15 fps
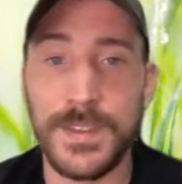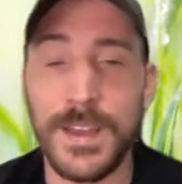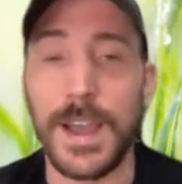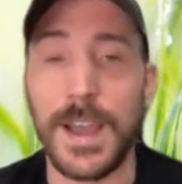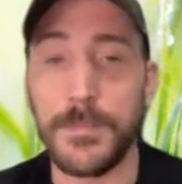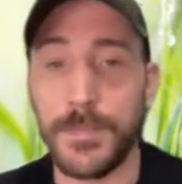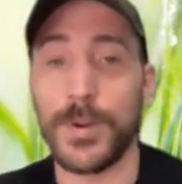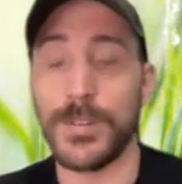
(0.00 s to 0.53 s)

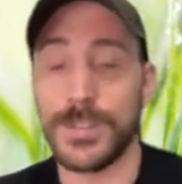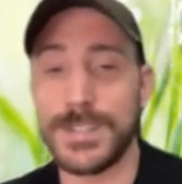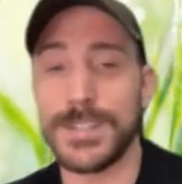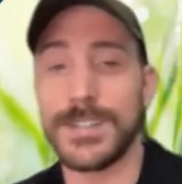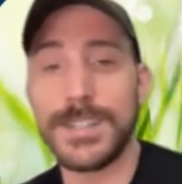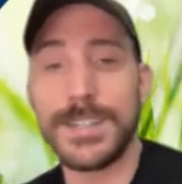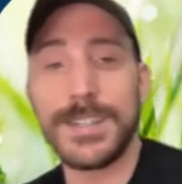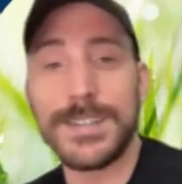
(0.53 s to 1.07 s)
I'm
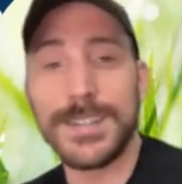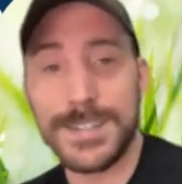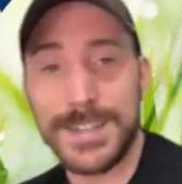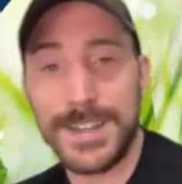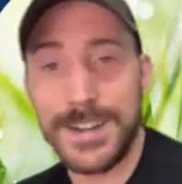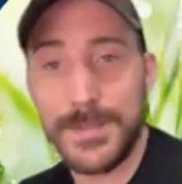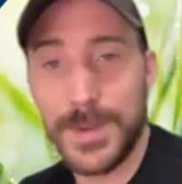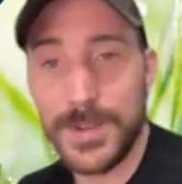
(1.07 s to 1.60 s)
personally
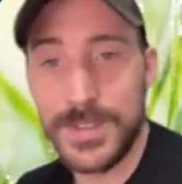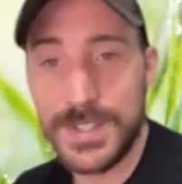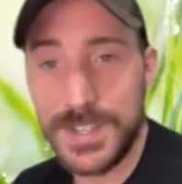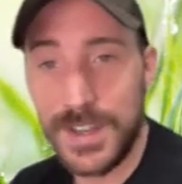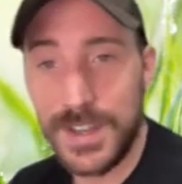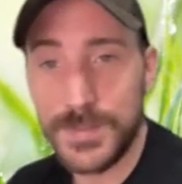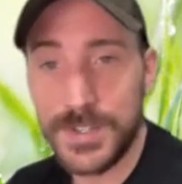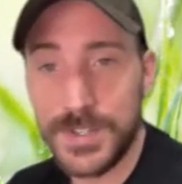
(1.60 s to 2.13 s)
excited about this
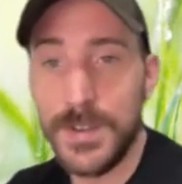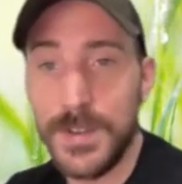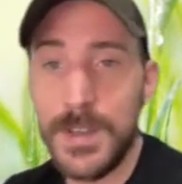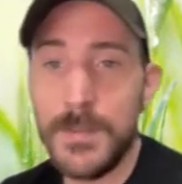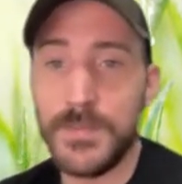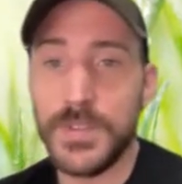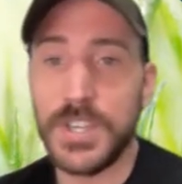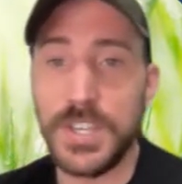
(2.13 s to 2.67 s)
option.
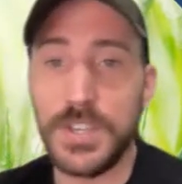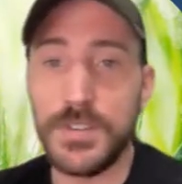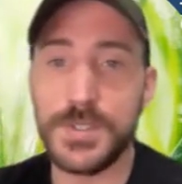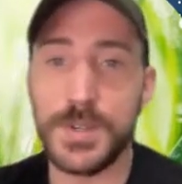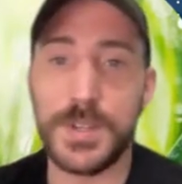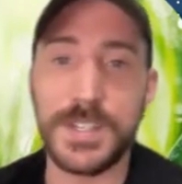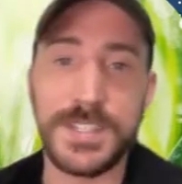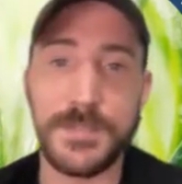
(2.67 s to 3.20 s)
The
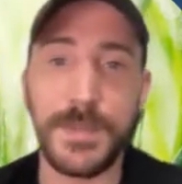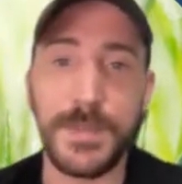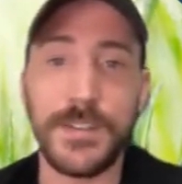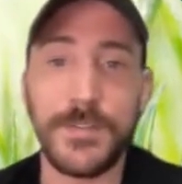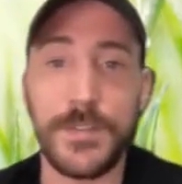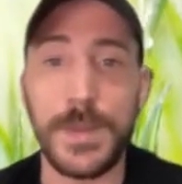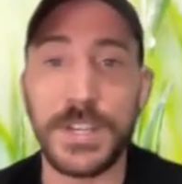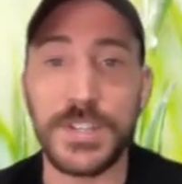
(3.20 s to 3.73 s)
user can submit
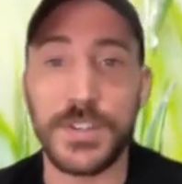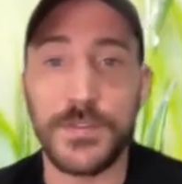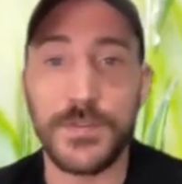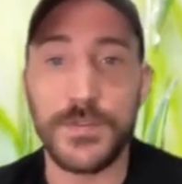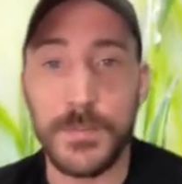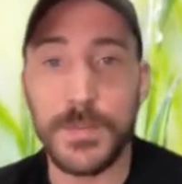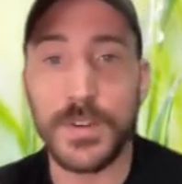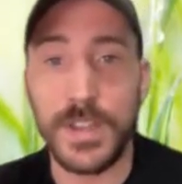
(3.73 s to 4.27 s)
information
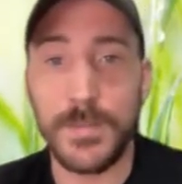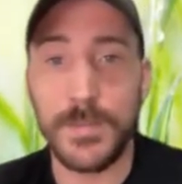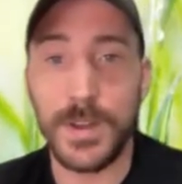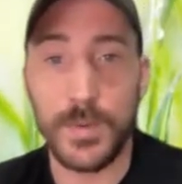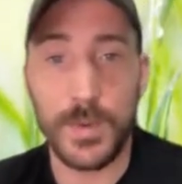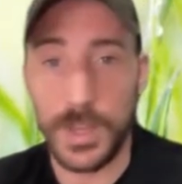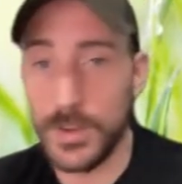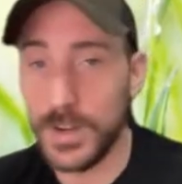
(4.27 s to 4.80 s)
from their
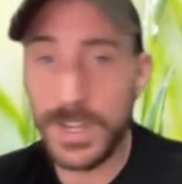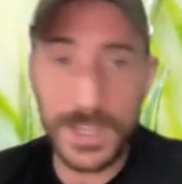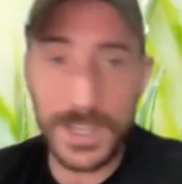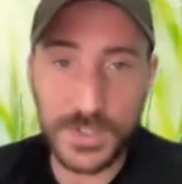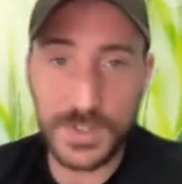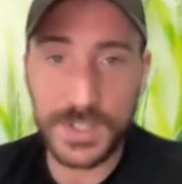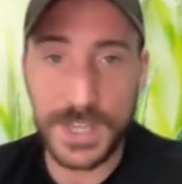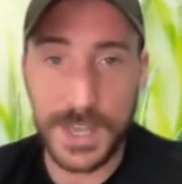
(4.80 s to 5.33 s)
email without any
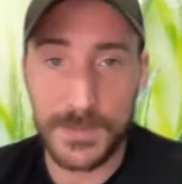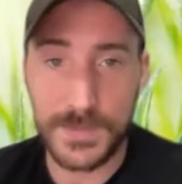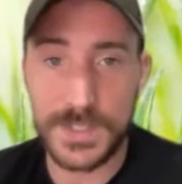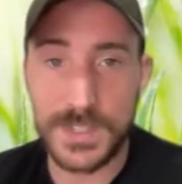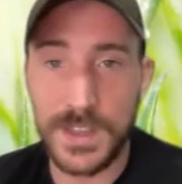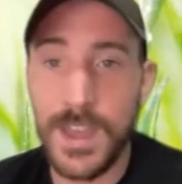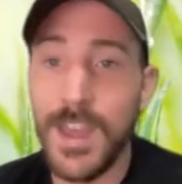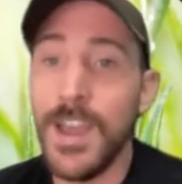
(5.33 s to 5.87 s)
extra steps.